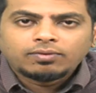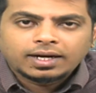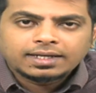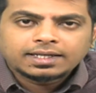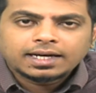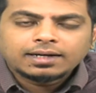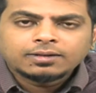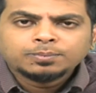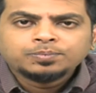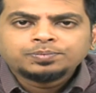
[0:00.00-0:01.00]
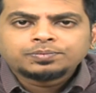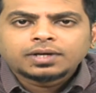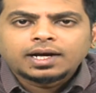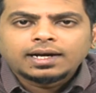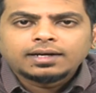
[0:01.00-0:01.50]
cat,
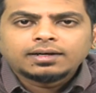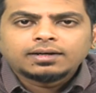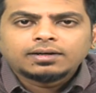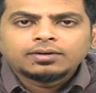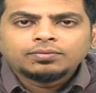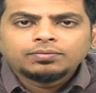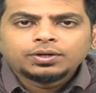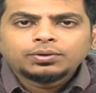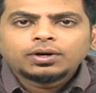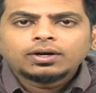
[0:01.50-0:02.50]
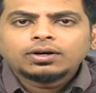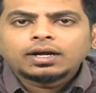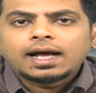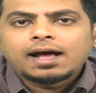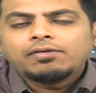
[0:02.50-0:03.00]
and we do not
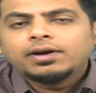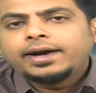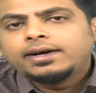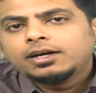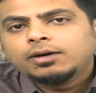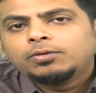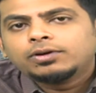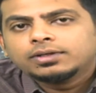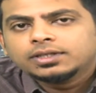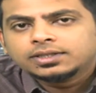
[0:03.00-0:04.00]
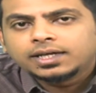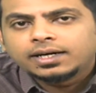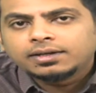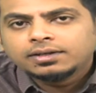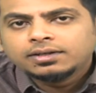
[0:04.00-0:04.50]
have an idea about this cat.
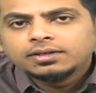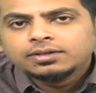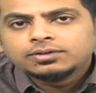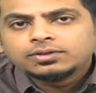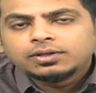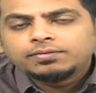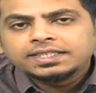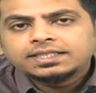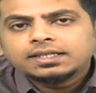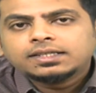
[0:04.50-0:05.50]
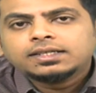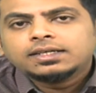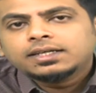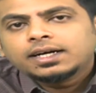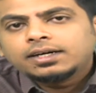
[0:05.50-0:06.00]
So if I said the
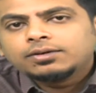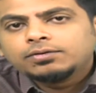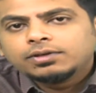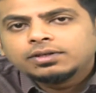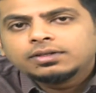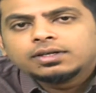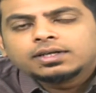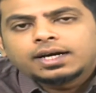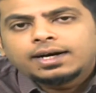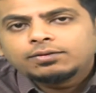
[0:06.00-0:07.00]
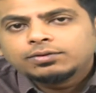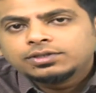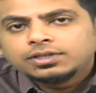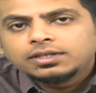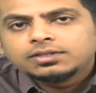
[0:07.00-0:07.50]
cat over here, the cat was
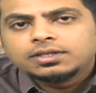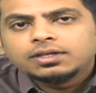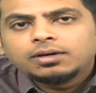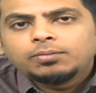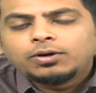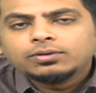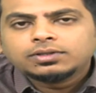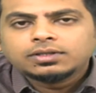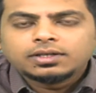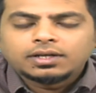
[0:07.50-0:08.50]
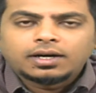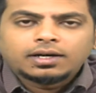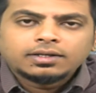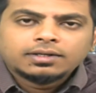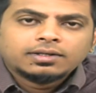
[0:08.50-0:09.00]
chasing a mouse in the yard,
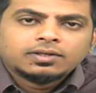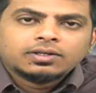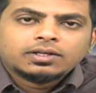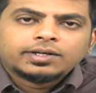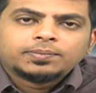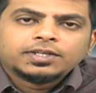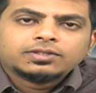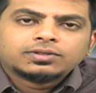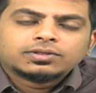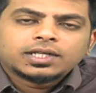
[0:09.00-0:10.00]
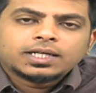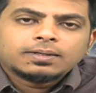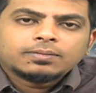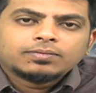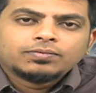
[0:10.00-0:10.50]
it means to say
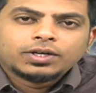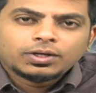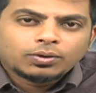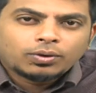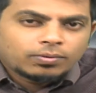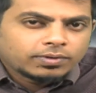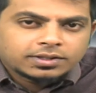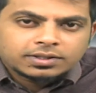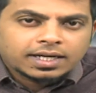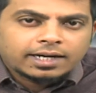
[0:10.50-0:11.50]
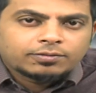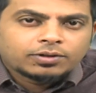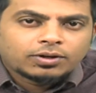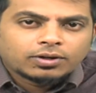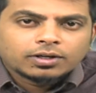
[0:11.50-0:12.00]
we know which cat we're
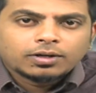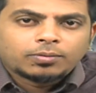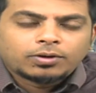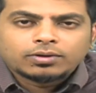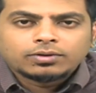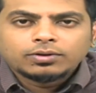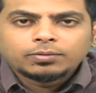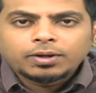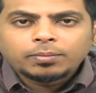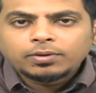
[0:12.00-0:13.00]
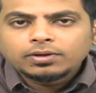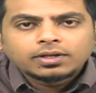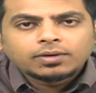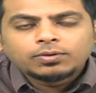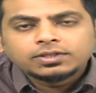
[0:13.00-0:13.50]
talking about. You remember there
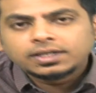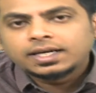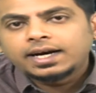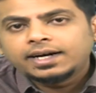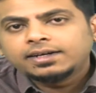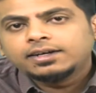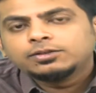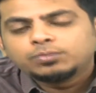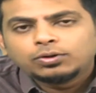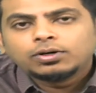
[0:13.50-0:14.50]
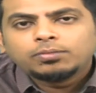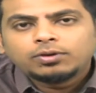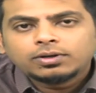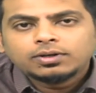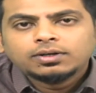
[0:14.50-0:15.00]
a cat that I spoke about,
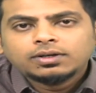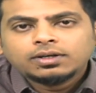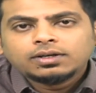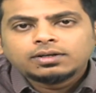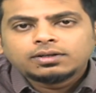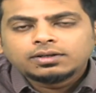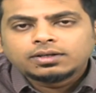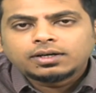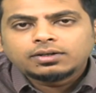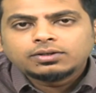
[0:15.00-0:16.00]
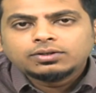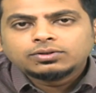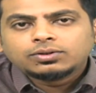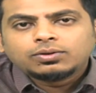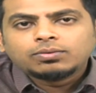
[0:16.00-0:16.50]
yeah.
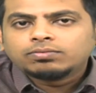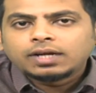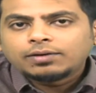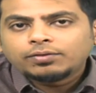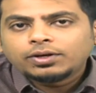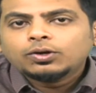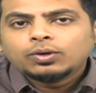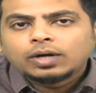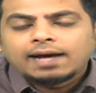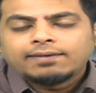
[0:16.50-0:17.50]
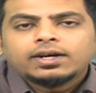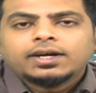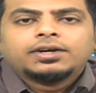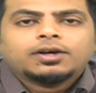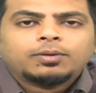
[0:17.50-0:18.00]
So that way you have an
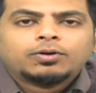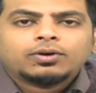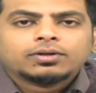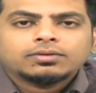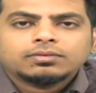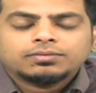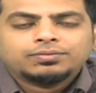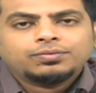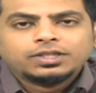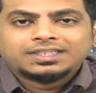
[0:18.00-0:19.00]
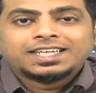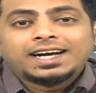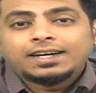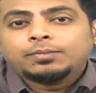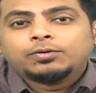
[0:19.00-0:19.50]
idea about which cat
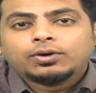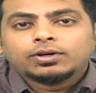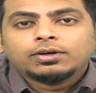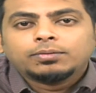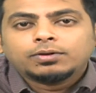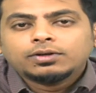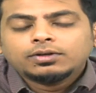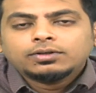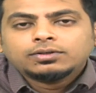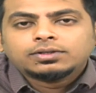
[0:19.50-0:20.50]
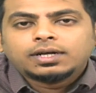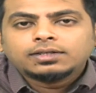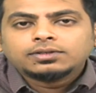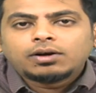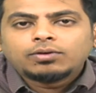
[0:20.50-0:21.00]
I'm talking about. So that is
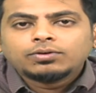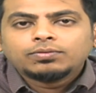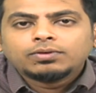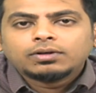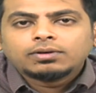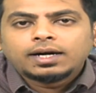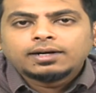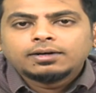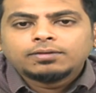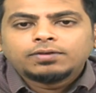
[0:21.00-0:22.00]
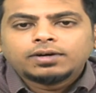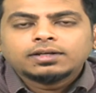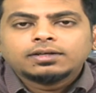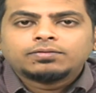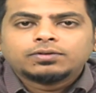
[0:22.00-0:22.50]
how you will identify the
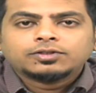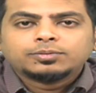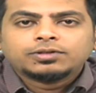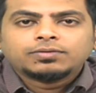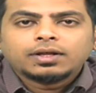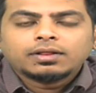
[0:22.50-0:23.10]
difference between